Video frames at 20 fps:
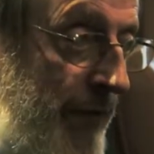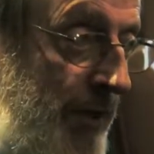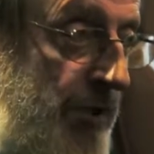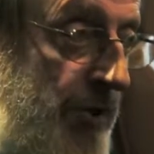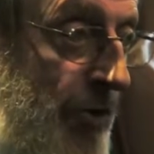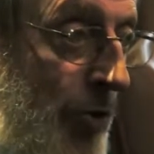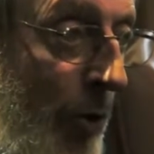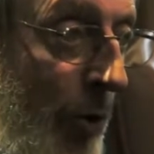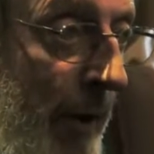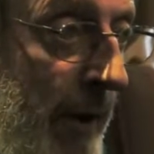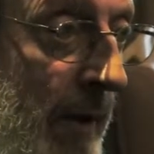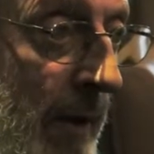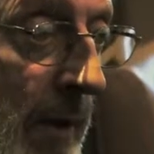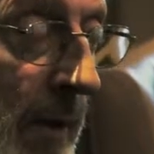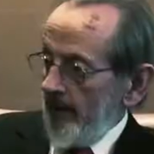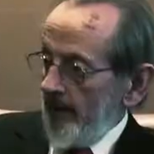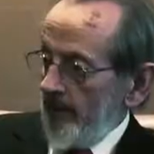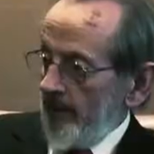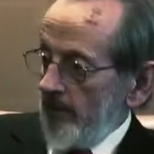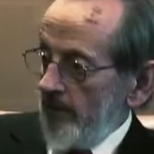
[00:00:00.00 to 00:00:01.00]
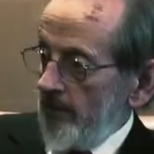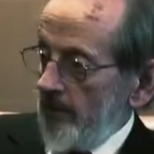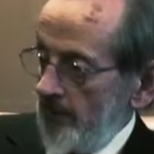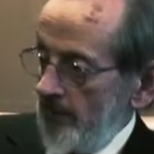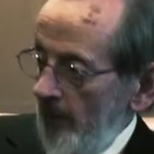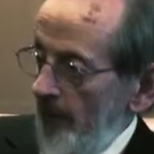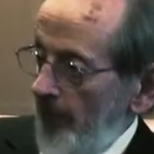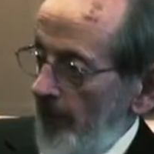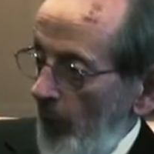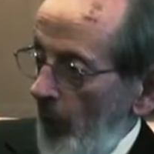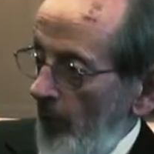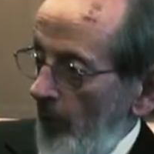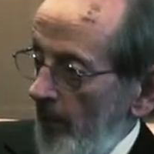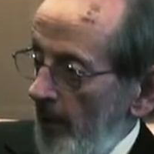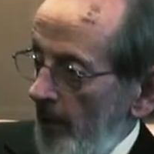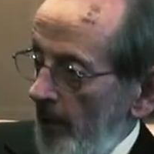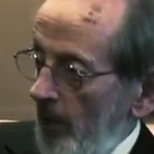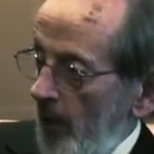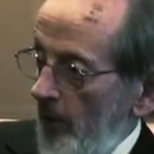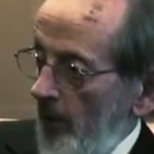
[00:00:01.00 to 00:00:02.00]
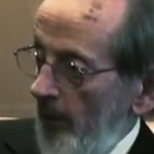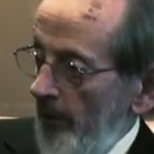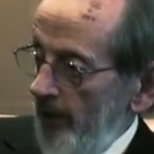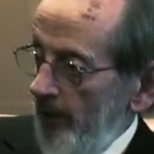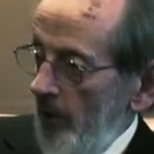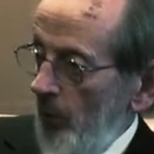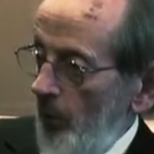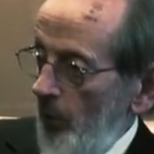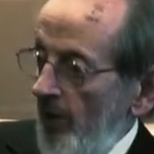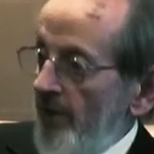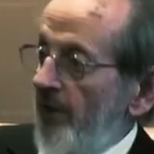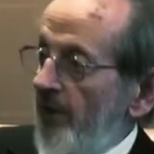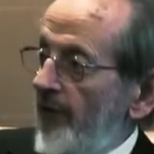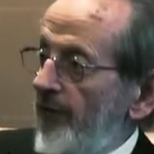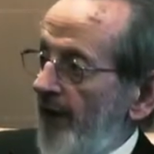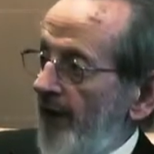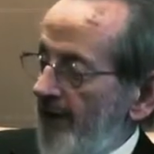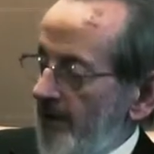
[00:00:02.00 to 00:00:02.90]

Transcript: in this drawing, to form a co-body with a